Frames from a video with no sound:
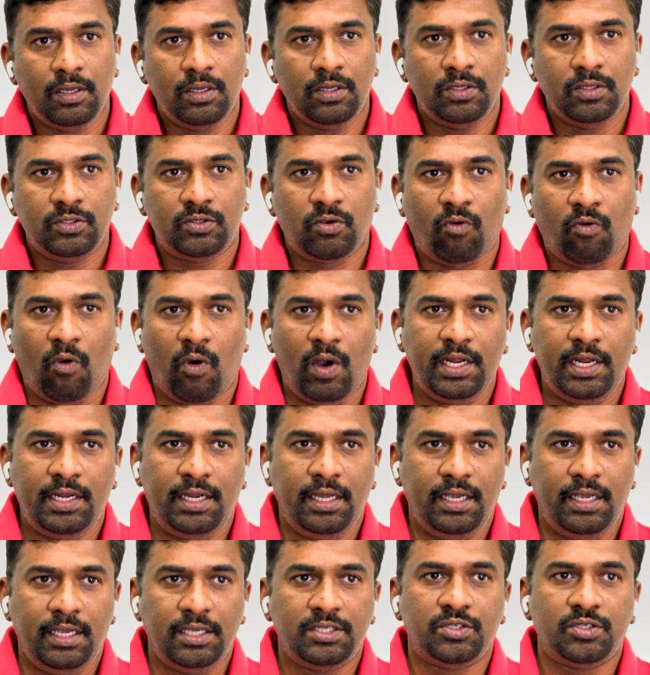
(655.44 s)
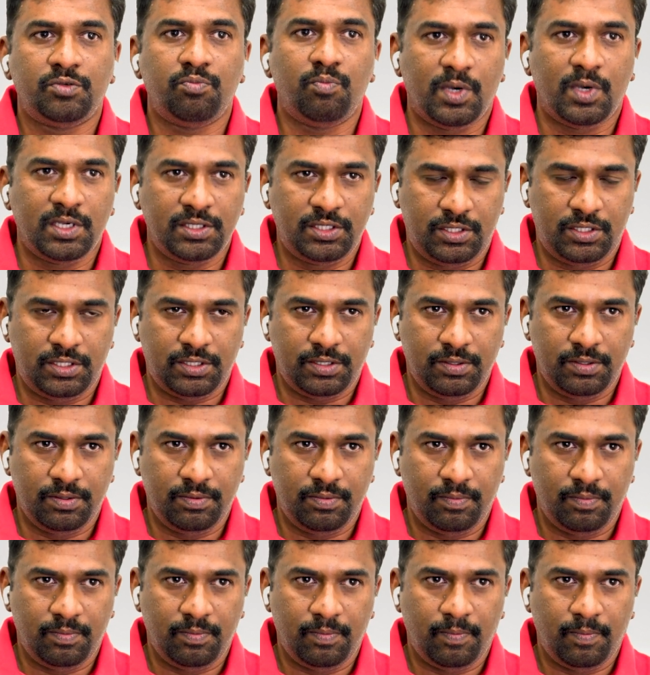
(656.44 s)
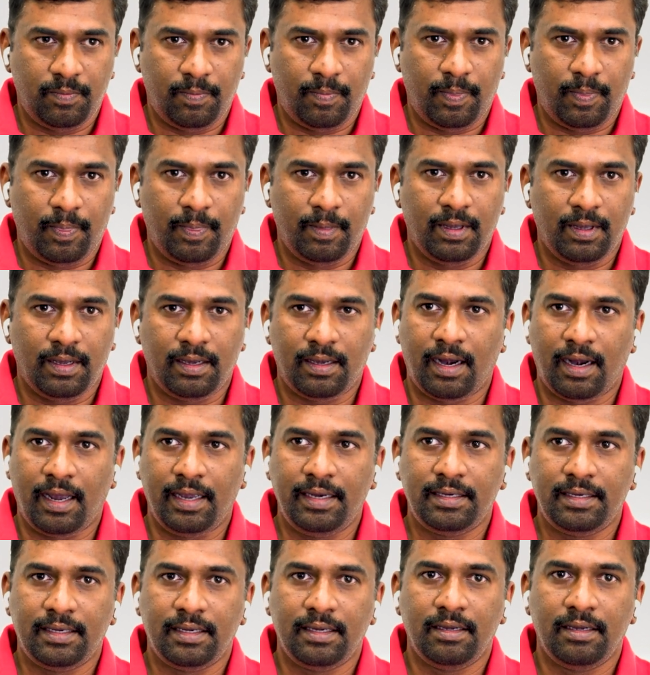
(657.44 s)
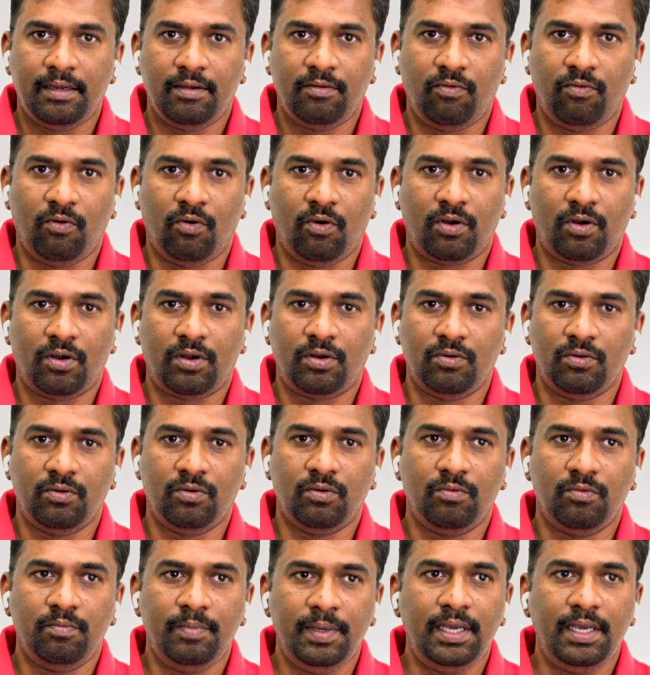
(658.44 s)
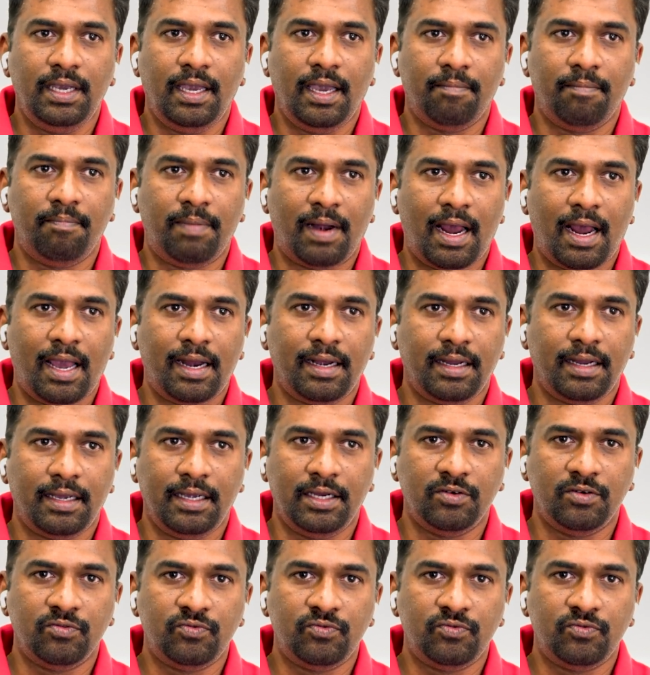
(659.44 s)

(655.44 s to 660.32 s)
So quality is must, right, for to be a brand in